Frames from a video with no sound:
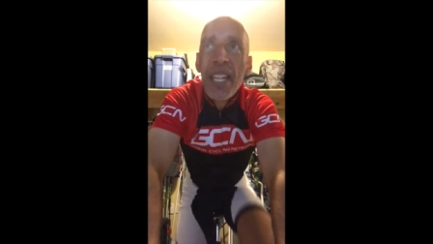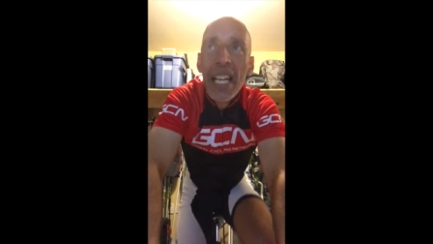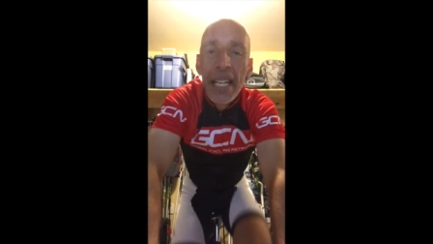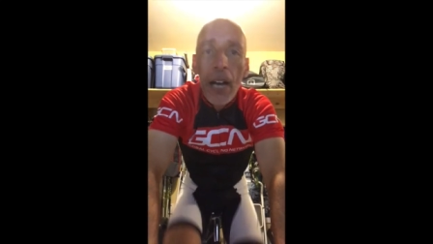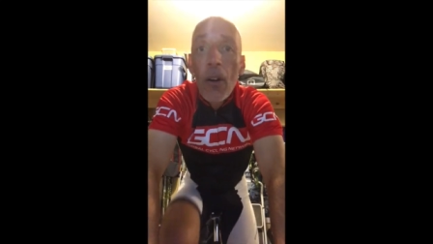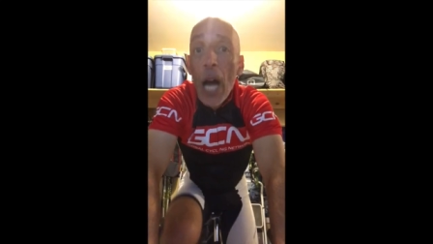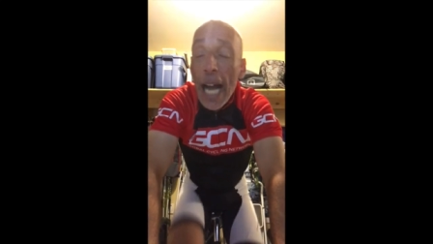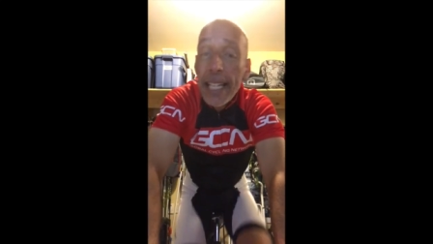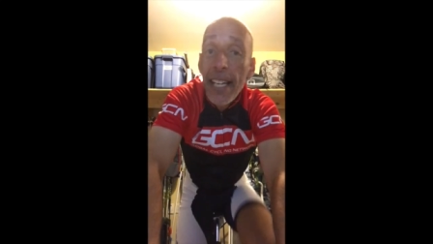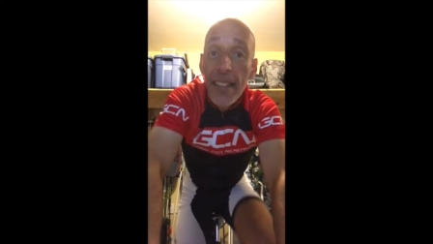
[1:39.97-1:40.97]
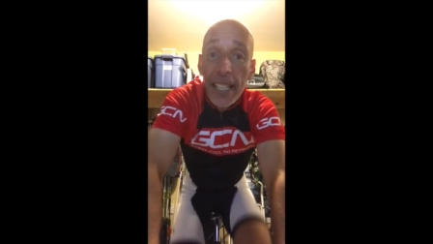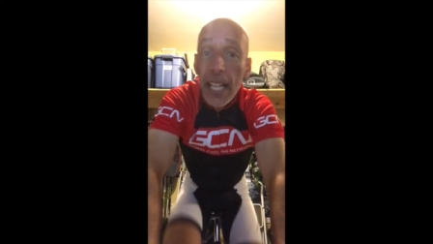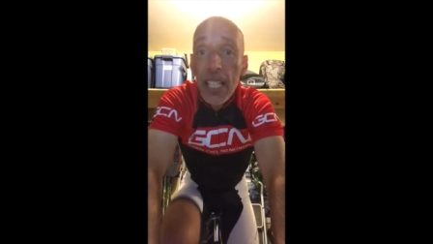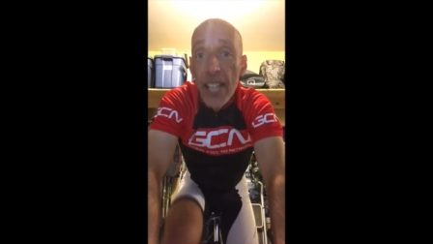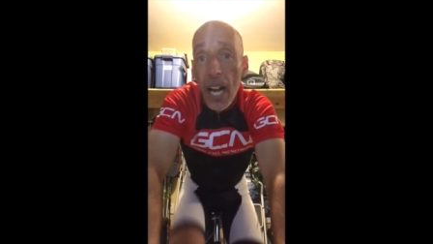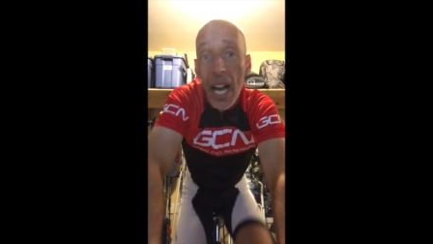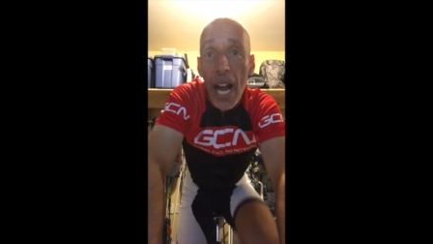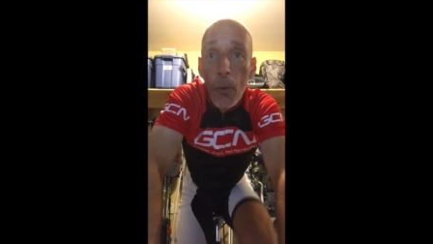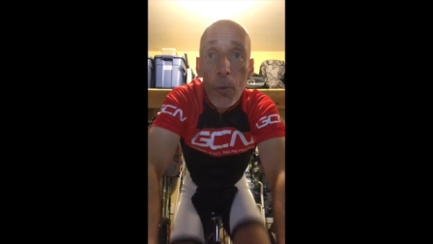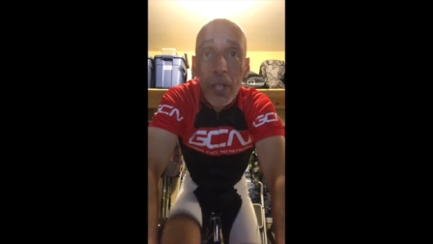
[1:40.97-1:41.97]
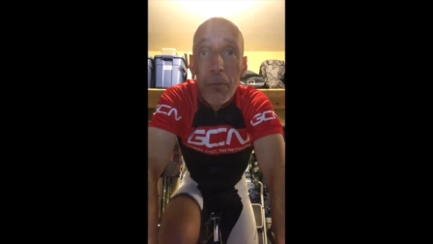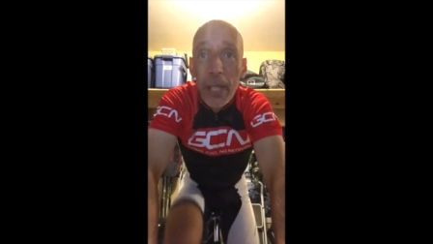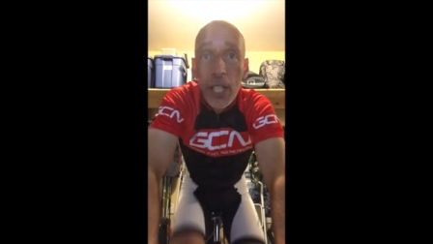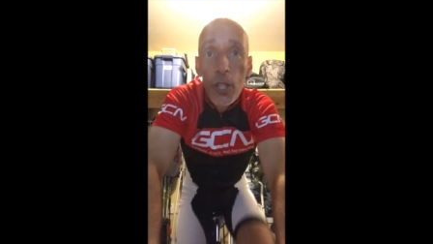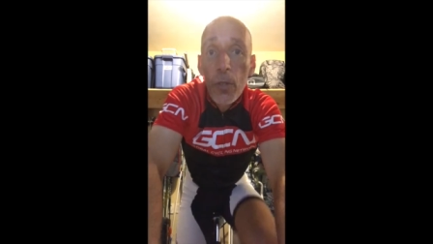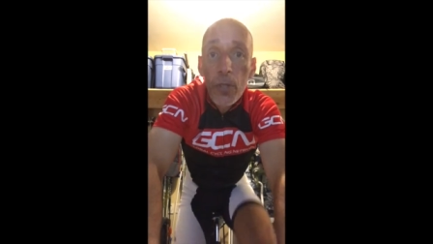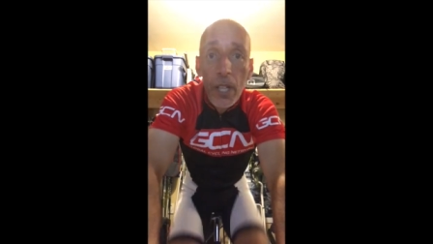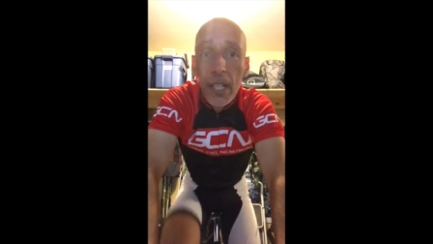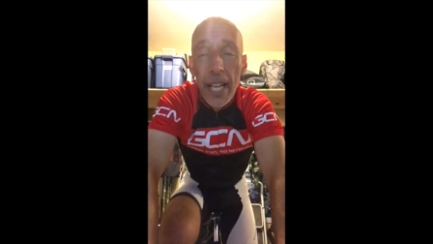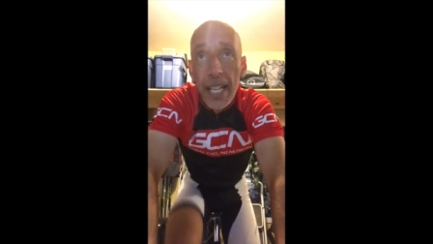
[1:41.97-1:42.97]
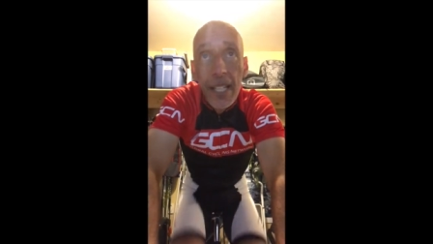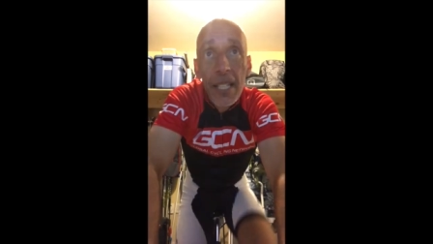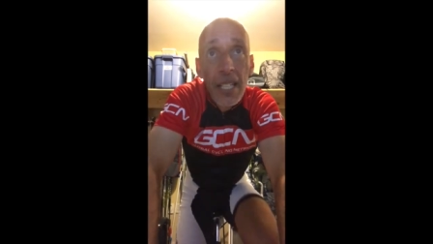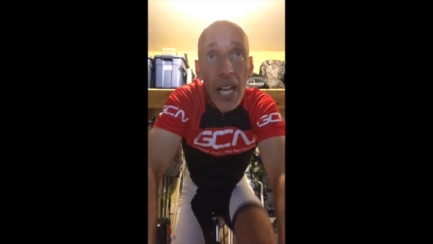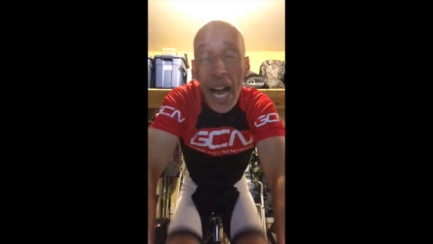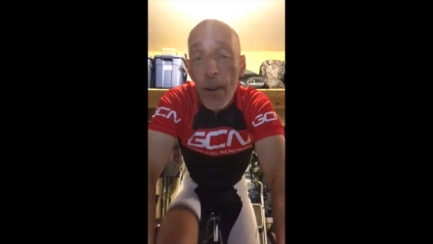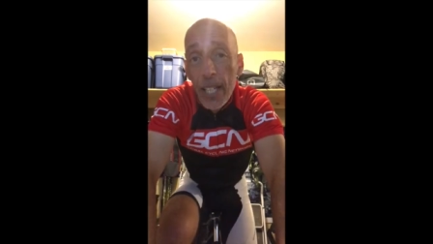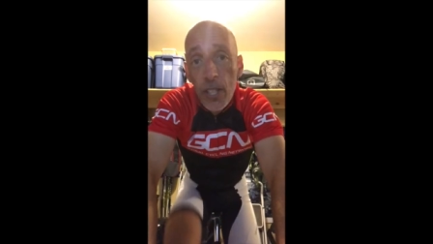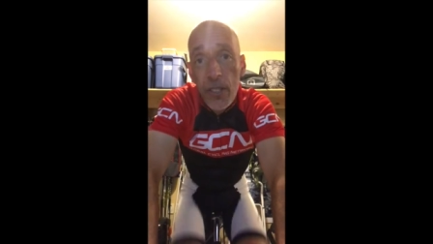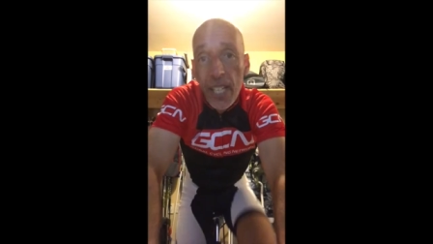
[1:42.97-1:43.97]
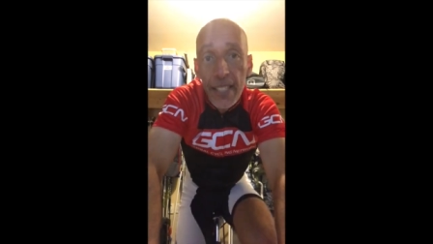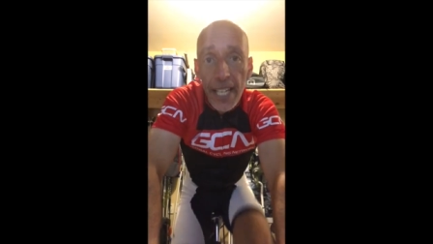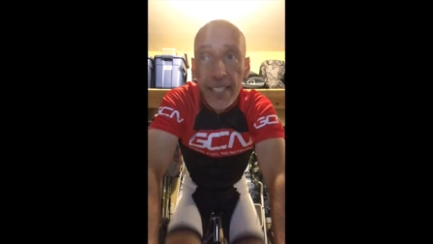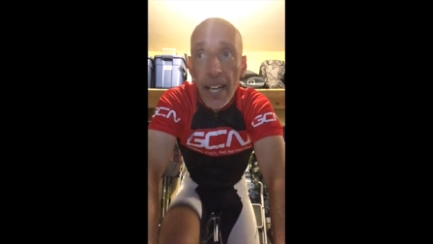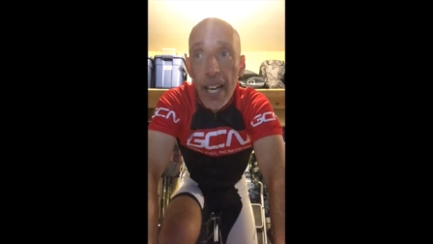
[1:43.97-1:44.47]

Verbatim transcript: Now, a key thing then is how, we can use that, that, how I can use that data.